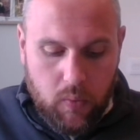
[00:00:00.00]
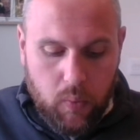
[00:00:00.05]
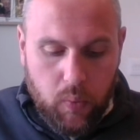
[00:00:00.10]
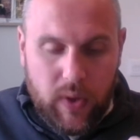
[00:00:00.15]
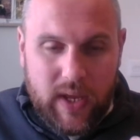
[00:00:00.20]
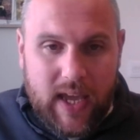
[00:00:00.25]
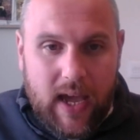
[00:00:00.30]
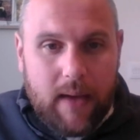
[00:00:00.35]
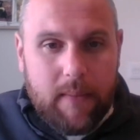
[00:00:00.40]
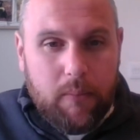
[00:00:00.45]

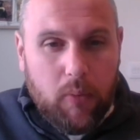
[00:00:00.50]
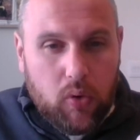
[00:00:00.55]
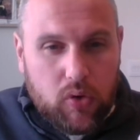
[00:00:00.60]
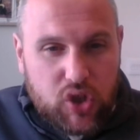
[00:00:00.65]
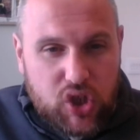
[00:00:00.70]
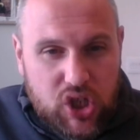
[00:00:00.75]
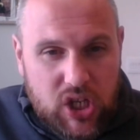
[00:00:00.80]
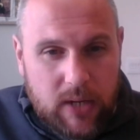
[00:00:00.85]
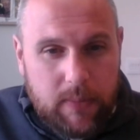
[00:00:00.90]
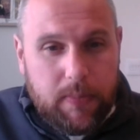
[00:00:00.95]
We get more
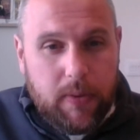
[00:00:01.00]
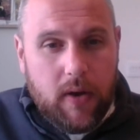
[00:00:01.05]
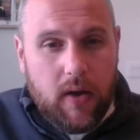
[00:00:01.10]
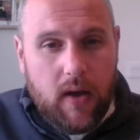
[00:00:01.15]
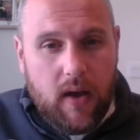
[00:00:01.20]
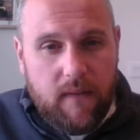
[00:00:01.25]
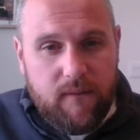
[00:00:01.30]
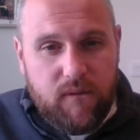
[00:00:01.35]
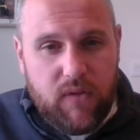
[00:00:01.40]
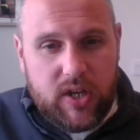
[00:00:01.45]
cheaper,
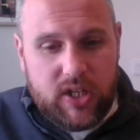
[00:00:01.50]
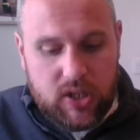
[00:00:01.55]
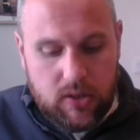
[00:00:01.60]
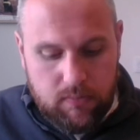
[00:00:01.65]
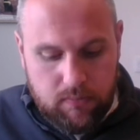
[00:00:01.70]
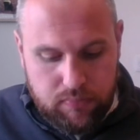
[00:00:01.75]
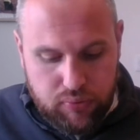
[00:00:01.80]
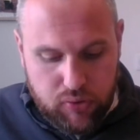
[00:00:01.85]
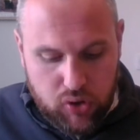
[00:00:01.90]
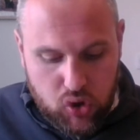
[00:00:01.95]

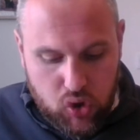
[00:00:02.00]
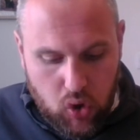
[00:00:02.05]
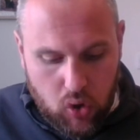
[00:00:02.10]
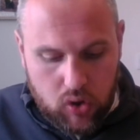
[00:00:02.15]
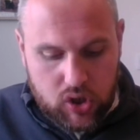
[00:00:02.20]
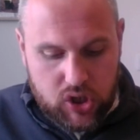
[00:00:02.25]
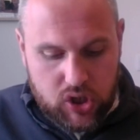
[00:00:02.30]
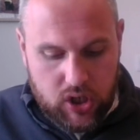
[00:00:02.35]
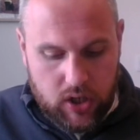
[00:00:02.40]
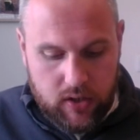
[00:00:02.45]
efficient
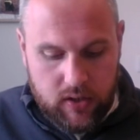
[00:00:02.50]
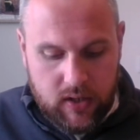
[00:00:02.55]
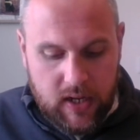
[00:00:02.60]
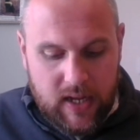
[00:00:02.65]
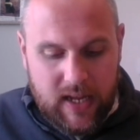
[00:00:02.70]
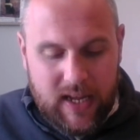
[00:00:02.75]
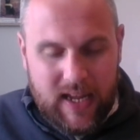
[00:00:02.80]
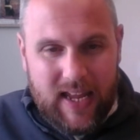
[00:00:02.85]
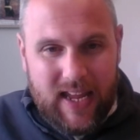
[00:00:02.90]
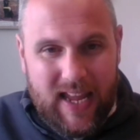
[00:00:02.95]
production.
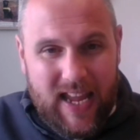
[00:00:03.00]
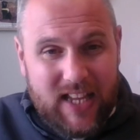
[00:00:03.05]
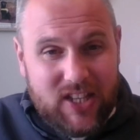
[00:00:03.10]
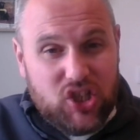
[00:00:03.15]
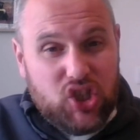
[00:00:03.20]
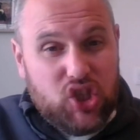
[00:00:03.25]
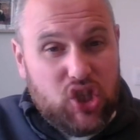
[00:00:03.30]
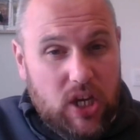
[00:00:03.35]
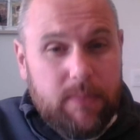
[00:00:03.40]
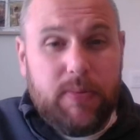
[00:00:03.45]

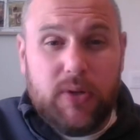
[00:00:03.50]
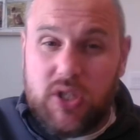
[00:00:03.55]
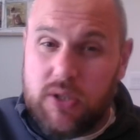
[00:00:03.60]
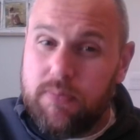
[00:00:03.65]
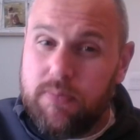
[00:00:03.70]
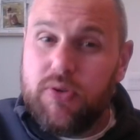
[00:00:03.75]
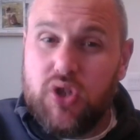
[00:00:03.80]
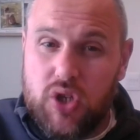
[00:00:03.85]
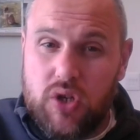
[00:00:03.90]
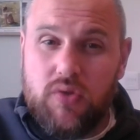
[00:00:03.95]
It's cheaper to
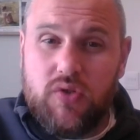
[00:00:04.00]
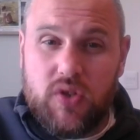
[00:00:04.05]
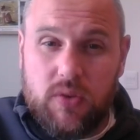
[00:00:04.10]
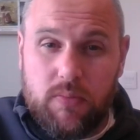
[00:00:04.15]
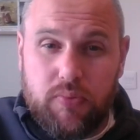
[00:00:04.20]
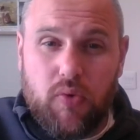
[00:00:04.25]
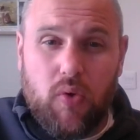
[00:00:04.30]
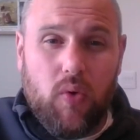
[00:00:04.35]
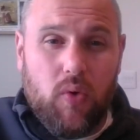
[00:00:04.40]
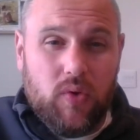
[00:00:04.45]
produce
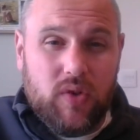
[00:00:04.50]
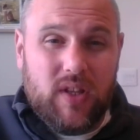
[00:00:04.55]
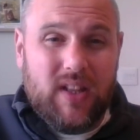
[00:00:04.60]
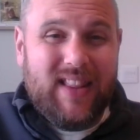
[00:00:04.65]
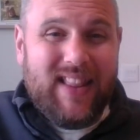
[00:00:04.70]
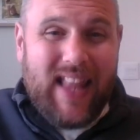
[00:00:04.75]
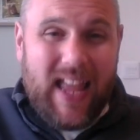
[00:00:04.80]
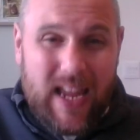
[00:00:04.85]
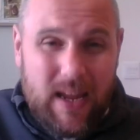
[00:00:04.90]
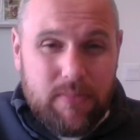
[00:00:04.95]
abroad.
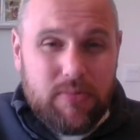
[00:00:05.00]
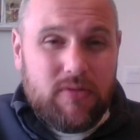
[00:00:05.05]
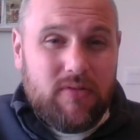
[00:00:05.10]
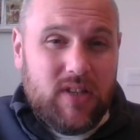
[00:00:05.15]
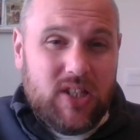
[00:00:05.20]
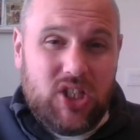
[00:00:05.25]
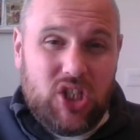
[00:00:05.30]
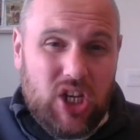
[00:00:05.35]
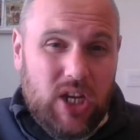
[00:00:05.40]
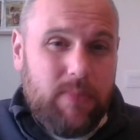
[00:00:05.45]
Labor
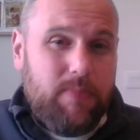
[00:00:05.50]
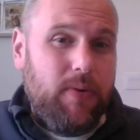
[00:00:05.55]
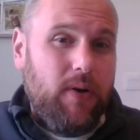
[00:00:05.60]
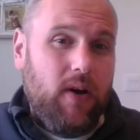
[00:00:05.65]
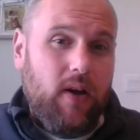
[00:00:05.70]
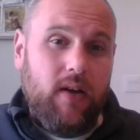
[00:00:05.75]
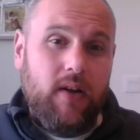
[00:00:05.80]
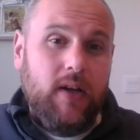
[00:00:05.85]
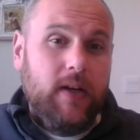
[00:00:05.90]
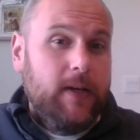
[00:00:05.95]
is
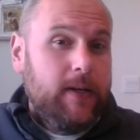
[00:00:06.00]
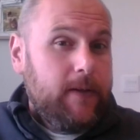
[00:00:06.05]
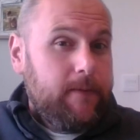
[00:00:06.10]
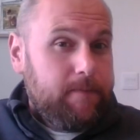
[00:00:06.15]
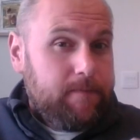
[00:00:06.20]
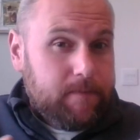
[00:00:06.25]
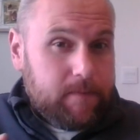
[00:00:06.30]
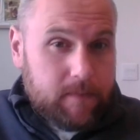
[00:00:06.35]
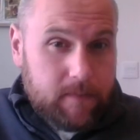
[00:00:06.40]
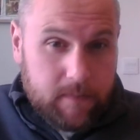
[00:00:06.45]
cheaper.
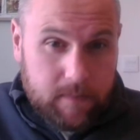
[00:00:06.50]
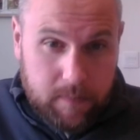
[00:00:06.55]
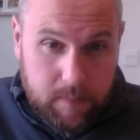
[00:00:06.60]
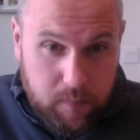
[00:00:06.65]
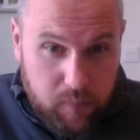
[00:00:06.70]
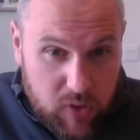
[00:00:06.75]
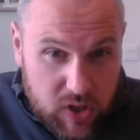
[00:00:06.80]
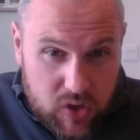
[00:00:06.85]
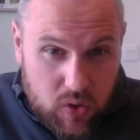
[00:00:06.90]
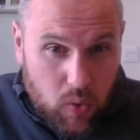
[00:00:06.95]

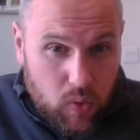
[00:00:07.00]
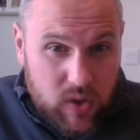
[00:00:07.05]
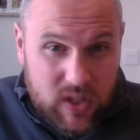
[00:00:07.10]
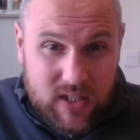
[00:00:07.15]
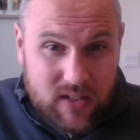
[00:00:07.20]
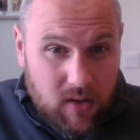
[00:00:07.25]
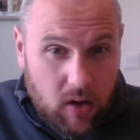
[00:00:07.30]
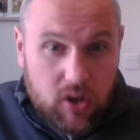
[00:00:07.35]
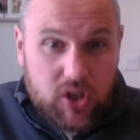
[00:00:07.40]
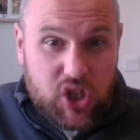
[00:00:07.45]

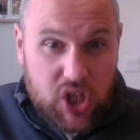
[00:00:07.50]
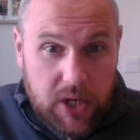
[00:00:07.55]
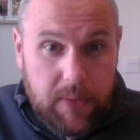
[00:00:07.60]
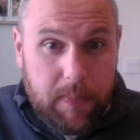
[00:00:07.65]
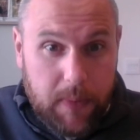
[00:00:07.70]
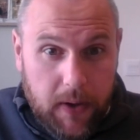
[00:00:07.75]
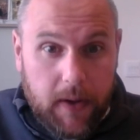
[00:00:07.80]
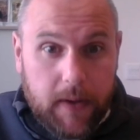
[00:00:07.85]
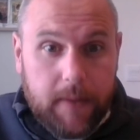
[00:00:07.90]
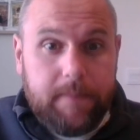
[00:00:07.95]
Resources are
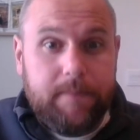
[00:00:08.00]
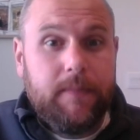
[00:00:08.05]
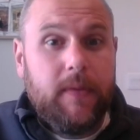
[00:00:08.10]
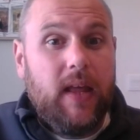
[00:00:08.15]
cheaper.